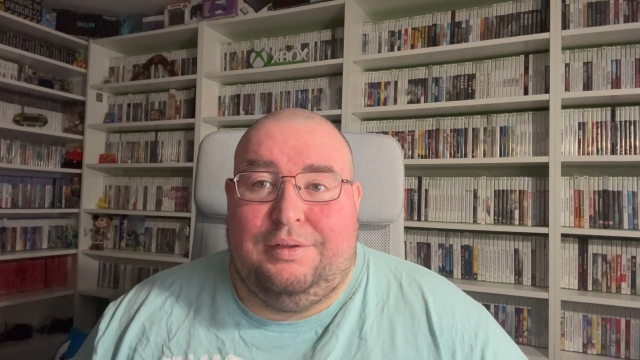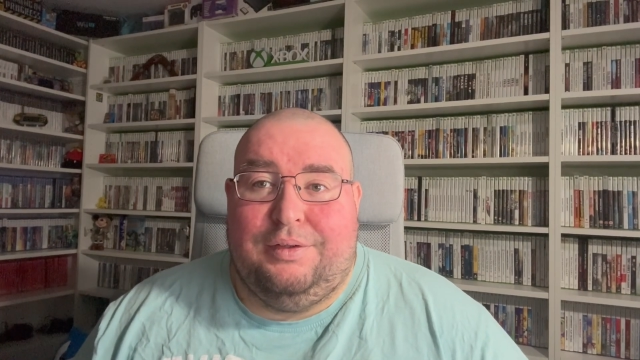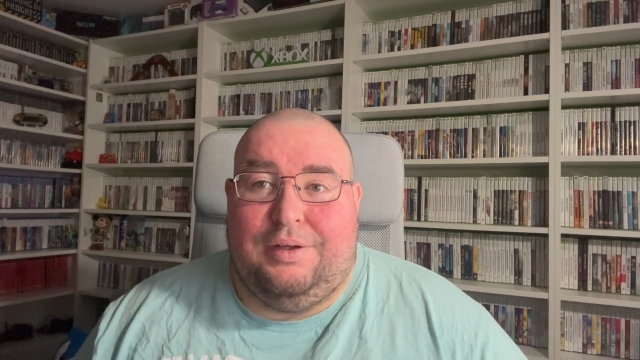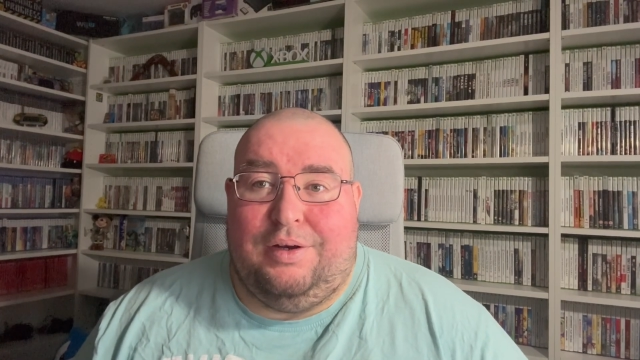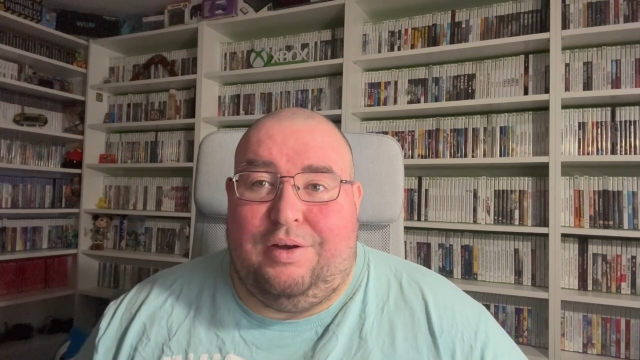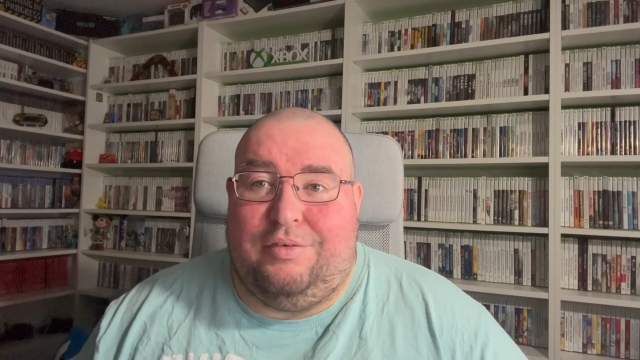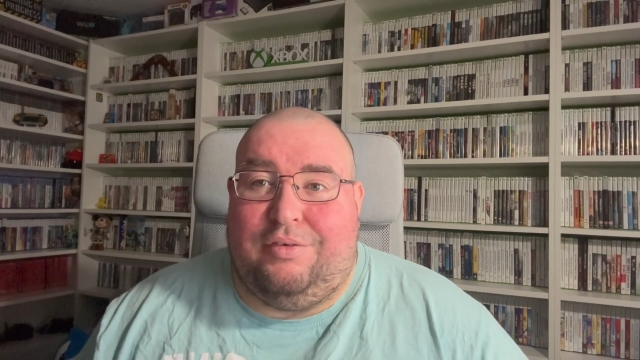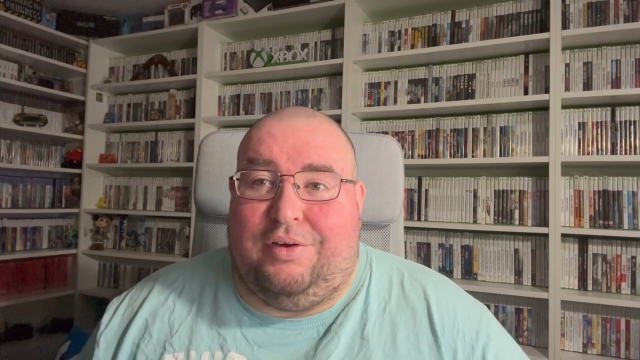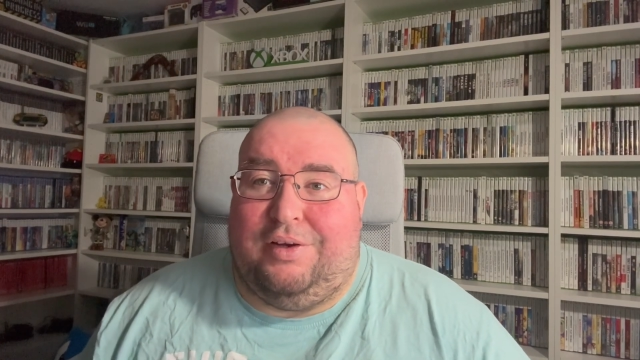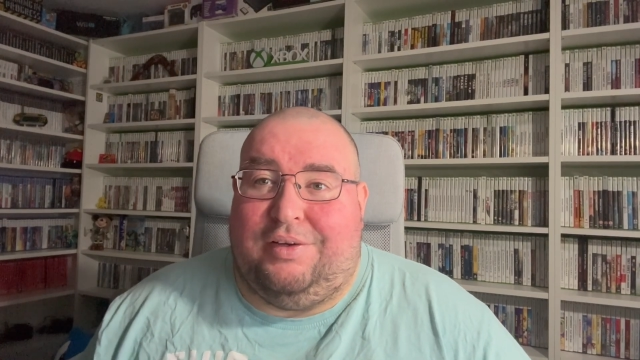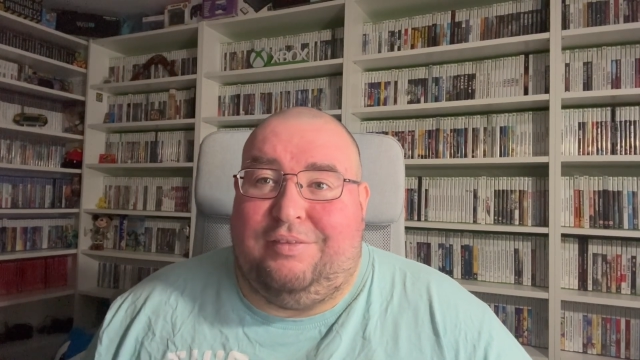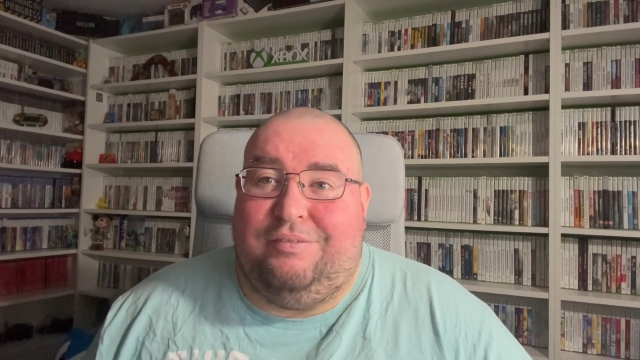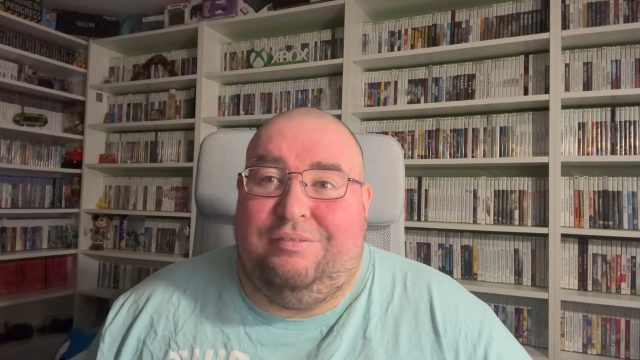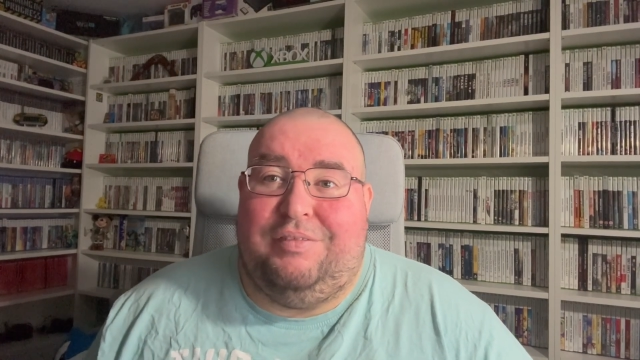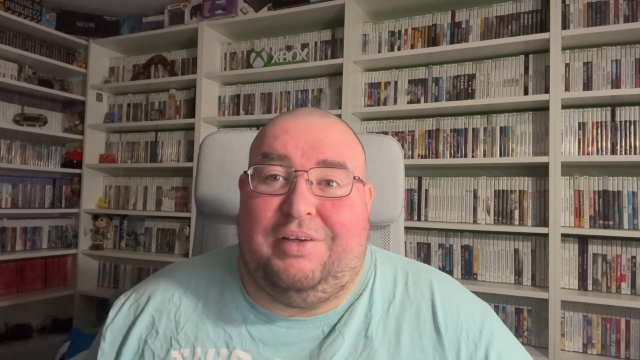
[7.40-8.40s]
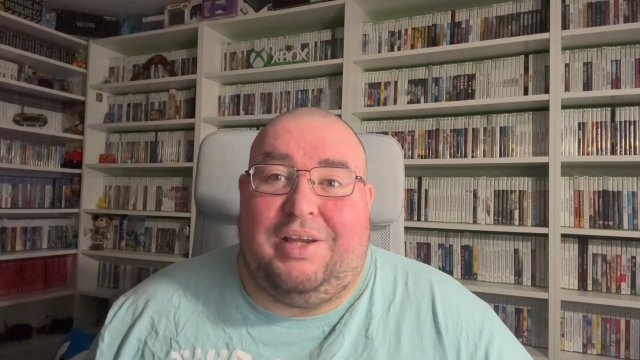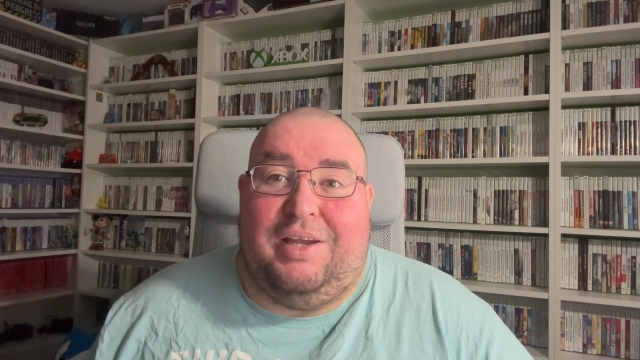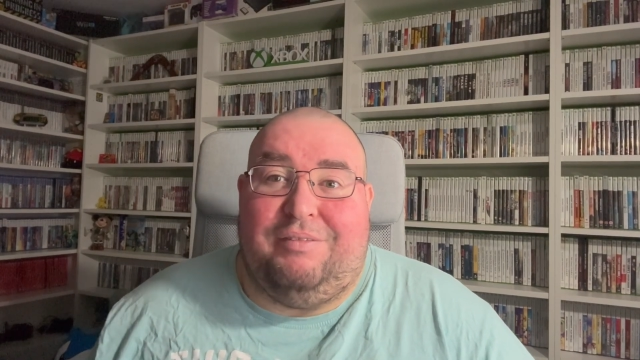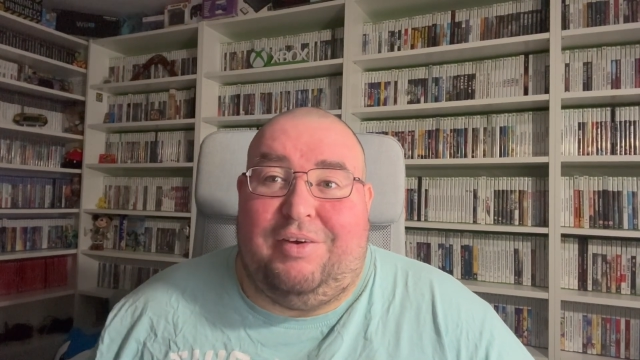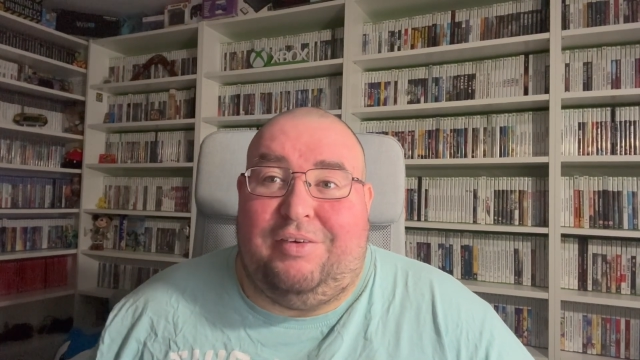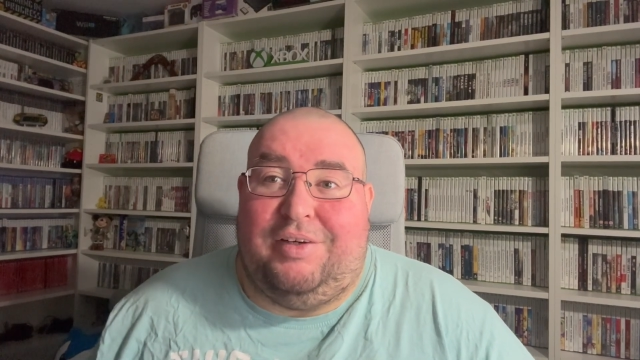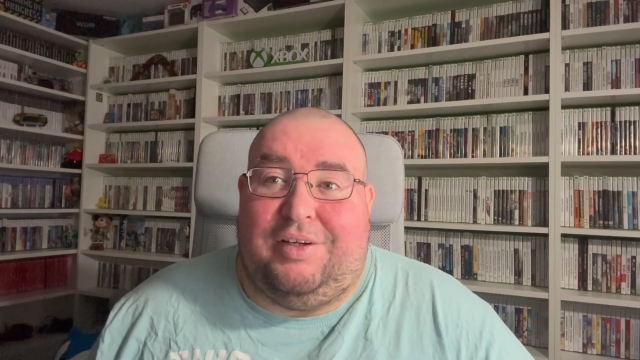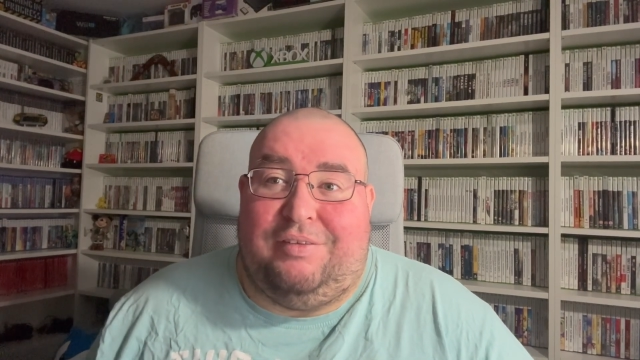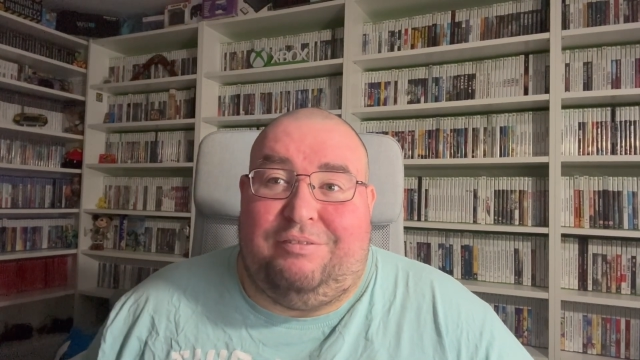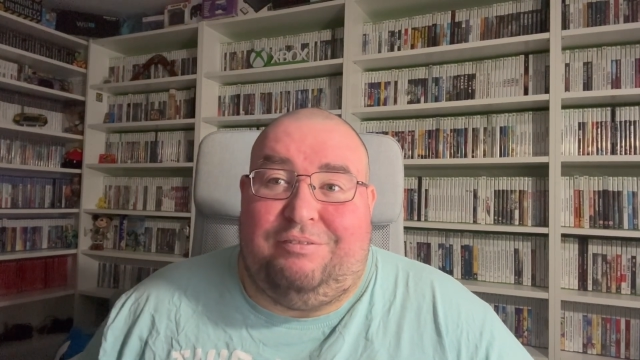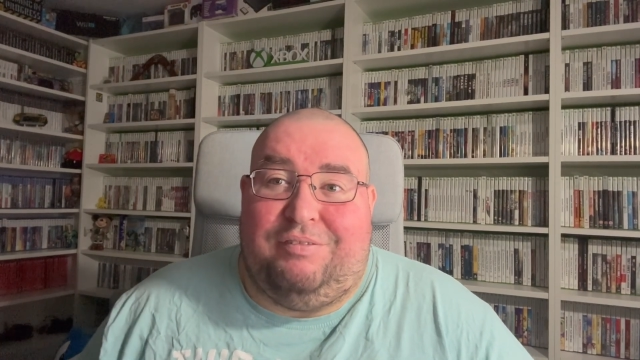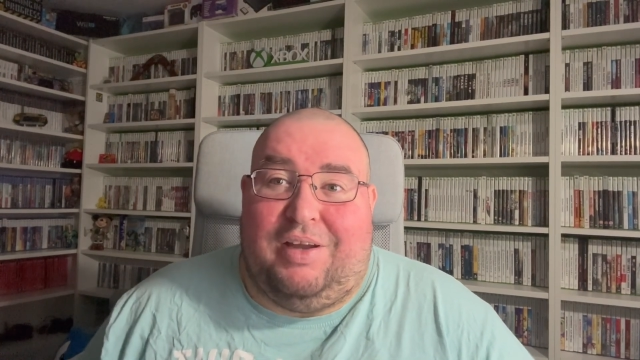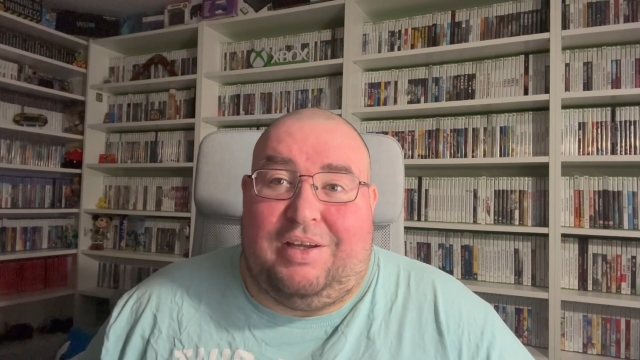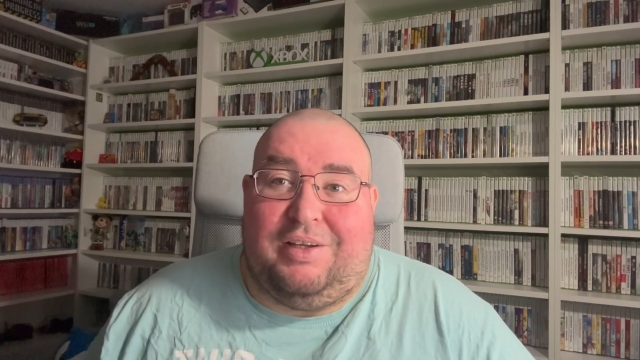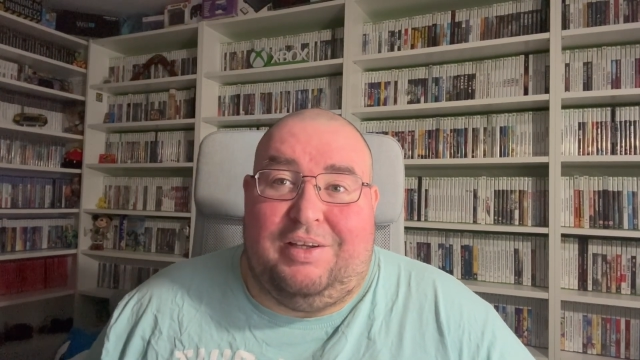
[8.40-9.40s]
Hello everyone, Big Game Al here, back